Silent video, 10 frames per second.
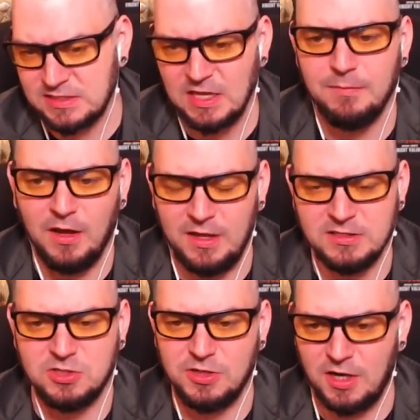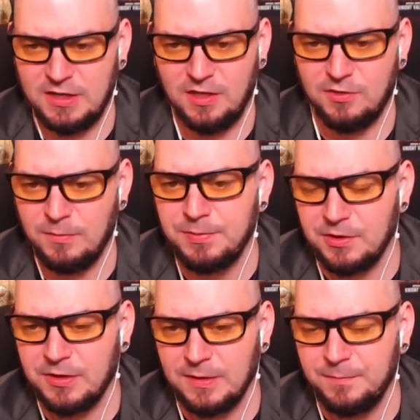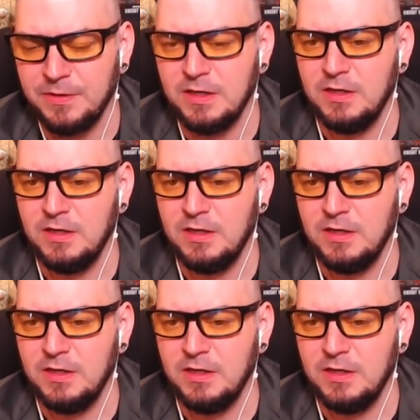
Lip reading: some insert any other Imperium,